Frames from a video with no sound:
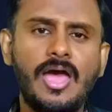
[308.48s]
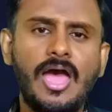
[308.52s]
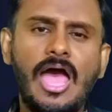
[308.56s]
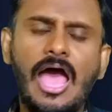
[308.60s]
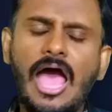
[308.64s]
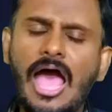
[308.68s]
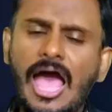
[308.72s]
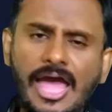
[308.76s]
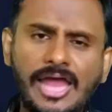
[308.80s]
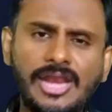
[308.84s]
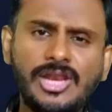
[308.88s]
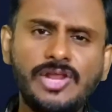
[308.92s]

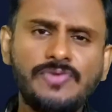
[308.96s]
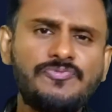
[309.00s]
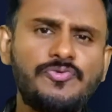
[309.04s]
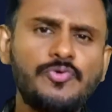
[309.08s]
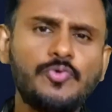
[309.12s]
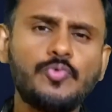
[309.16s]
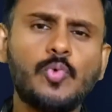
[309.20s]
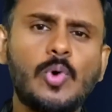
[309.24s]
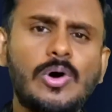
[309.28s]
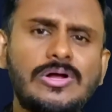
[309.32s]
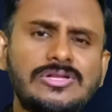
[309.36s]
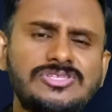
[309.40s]
And if you
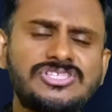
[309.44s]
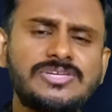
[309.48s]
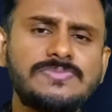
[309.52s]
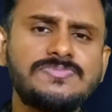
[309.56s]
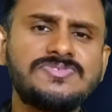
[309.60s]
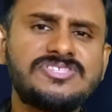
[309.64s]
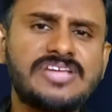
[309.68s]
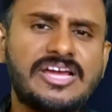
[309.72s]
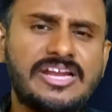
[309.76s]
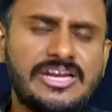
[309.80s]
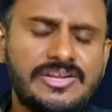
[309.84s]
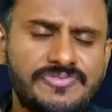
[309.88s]
want some
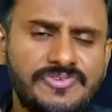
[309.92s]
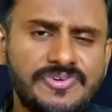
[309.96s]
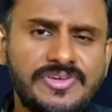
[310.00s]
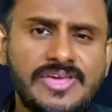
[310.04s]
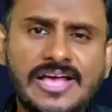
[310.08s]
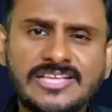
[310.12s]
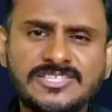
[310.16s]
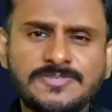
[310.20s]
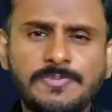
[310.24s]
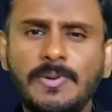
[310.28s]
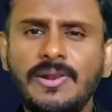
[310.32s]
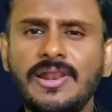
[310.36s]
scientific
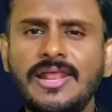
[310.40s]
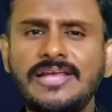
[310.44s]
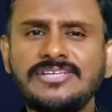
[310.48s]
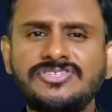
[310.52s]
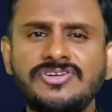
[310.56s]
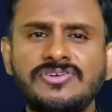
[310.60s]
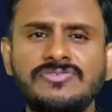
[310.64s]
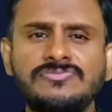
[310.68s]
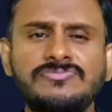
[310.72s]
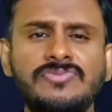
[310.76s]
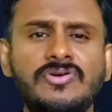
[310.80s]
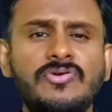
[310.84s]

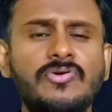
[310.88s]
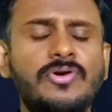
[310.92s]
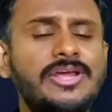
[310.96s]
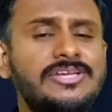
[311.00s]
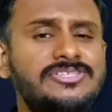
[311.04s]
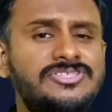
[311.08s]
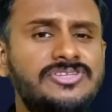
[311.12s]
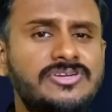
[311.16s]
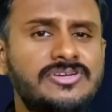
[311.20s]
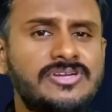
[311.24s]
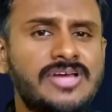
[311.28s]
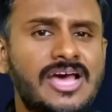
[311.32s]
explanation, the
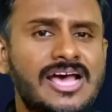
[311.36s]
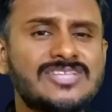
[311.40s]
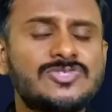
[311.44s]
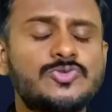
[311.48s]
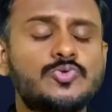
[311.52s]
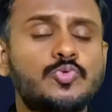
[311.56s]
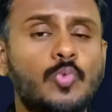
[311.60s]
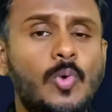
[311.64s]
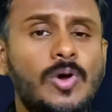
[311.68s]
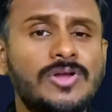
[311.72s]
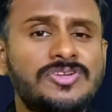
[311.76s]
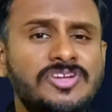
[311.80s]
region has
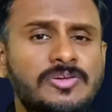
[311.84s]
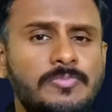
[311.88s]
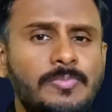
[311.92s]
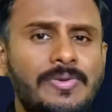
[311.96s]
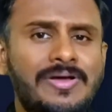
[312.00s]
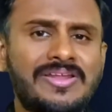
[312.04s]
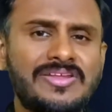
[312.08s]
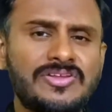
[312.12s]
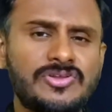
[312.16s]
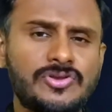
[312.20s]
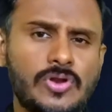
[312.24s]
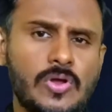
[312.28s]

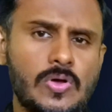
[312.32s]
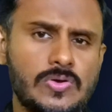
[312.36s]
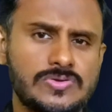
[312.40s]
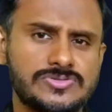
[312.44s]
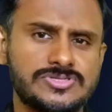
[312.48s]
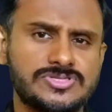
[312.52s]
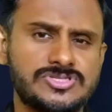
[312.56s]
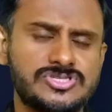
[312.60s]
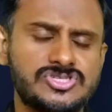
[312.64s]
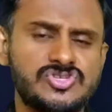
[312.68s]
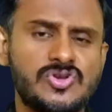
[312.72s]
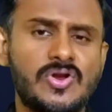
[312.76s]
water-bearing
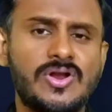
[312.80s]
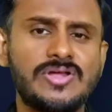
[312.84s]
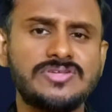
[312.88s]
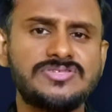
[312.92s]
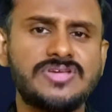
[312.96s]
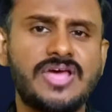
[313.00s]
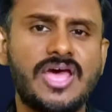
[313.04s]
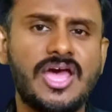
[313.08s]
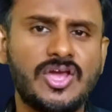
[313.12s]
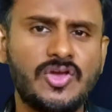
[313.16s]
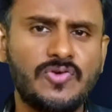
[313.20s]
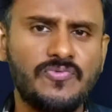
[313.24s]
rocks known as
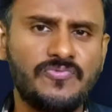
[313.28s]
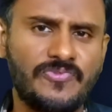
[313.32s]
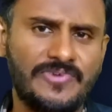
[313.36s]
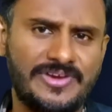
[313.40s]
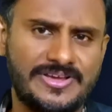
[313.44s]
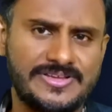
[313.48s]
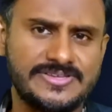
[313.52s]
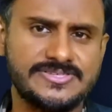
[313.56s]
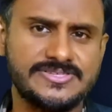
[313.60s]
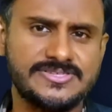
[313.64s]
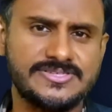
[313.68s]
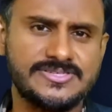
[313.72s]

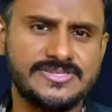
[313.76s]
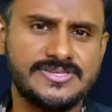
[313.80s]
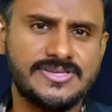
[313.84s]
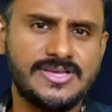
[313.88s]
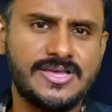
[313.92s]
aquifers